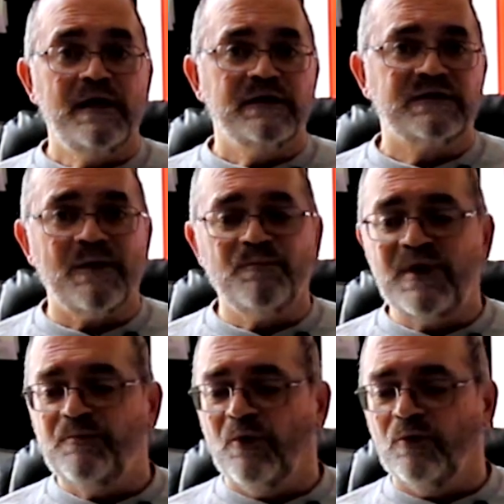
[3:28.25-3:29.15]
some
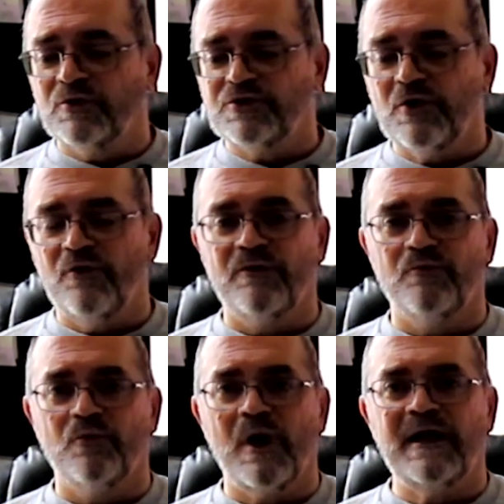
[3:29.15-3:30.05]
people will show
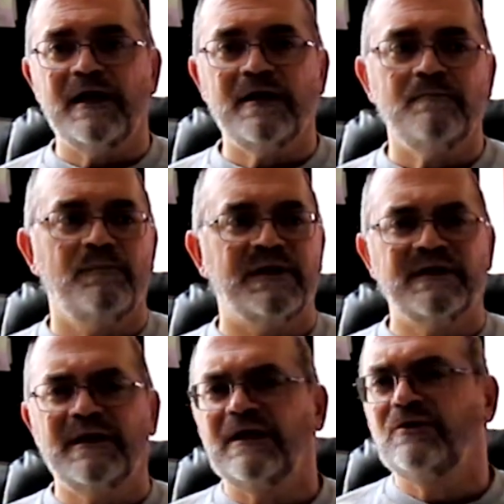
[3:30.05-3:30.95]
them running,
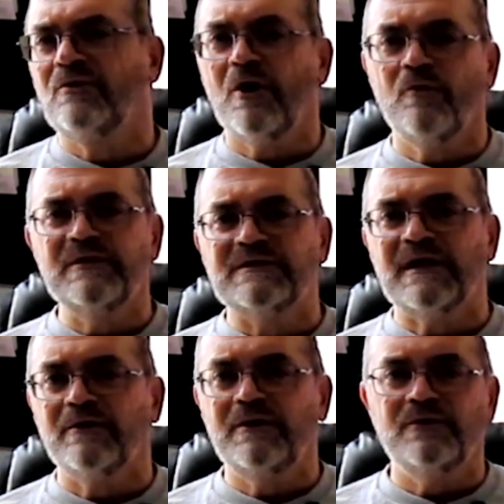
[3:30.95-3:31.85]
but they don't always
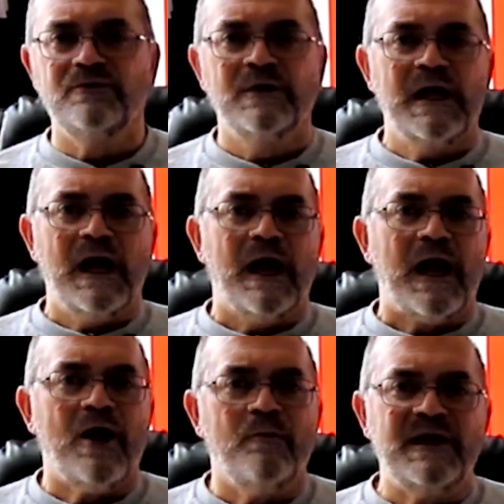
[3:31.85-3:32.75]
tell you
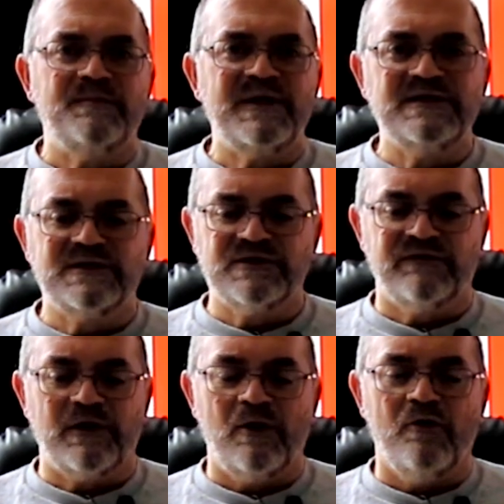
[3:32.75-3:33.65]
how many pieces
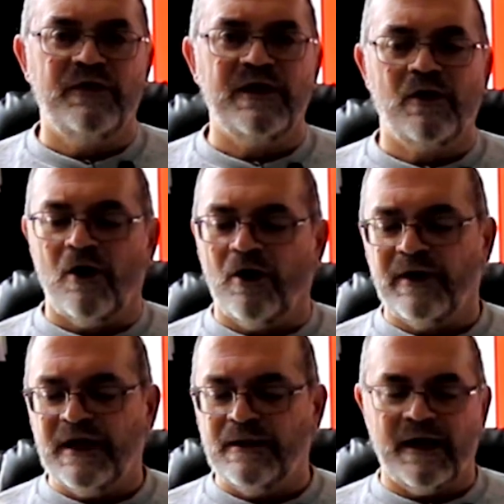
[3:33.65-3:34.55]
of clothing
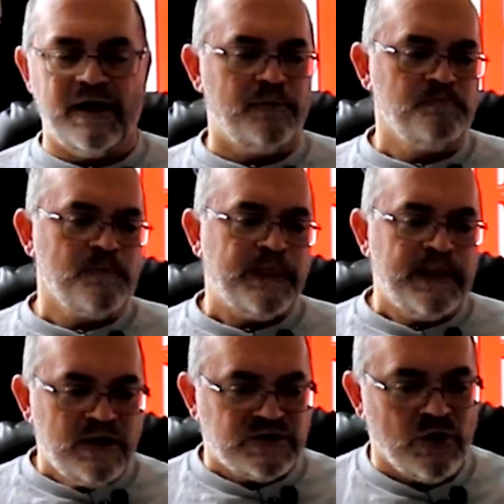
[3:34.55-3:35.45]
are in there.
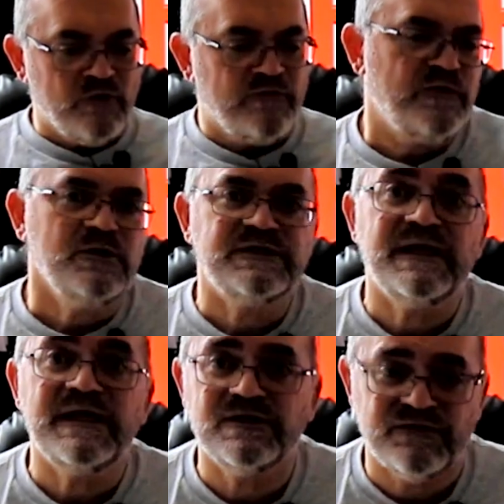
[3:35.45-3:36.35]
So first
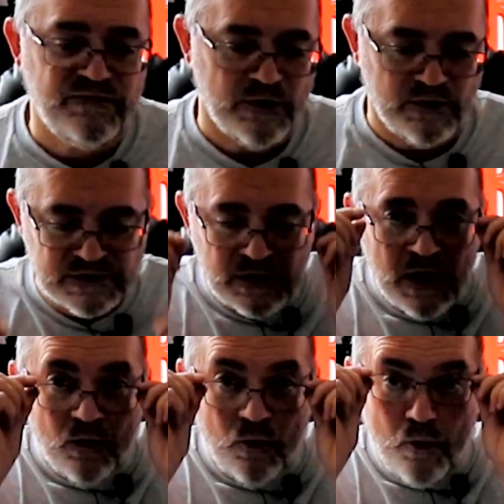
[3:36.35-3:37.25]
things first,
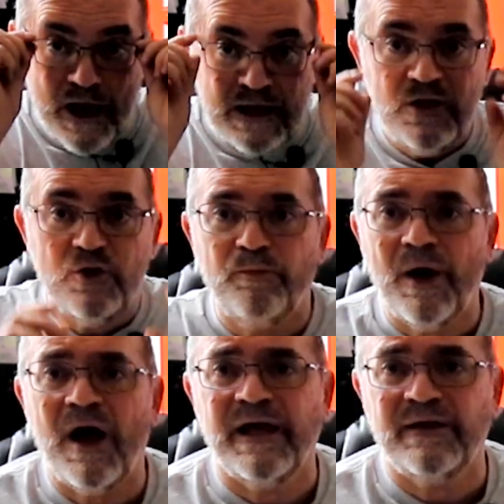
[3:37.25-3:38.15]
when you
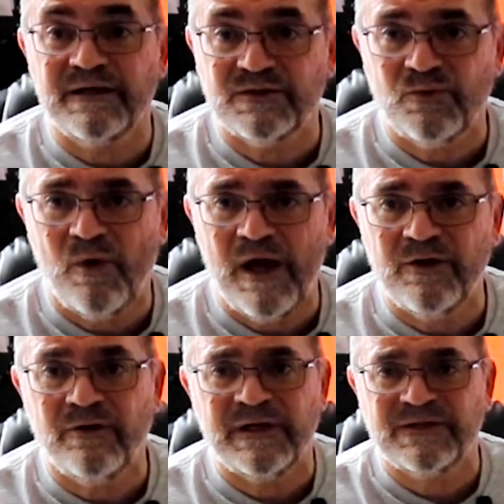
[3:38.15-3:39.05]
buy this,
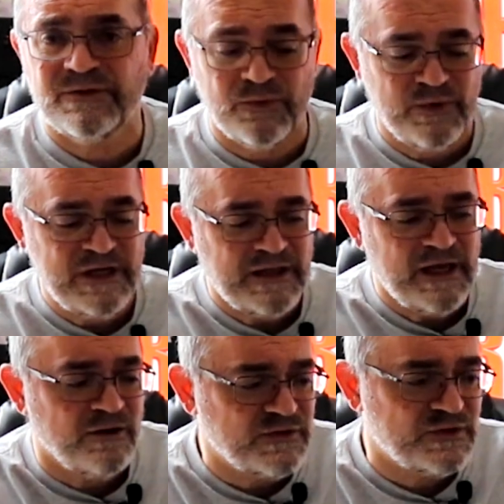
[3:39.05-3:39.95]
whether it's at the
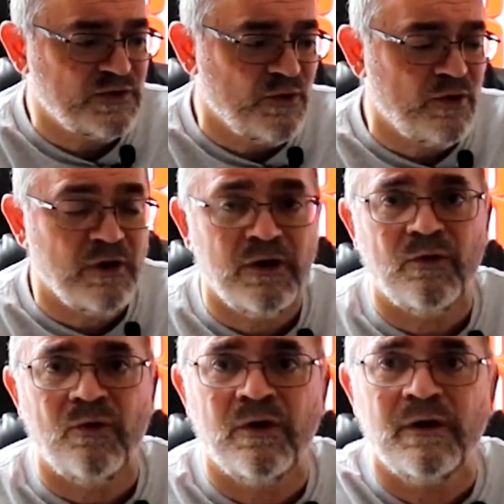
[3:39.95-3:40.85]
retail store
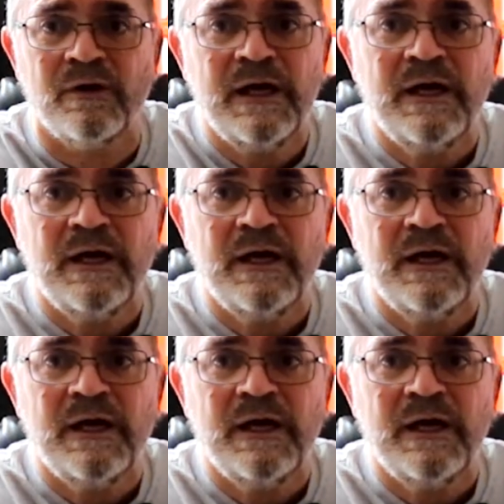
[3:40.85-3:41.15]
or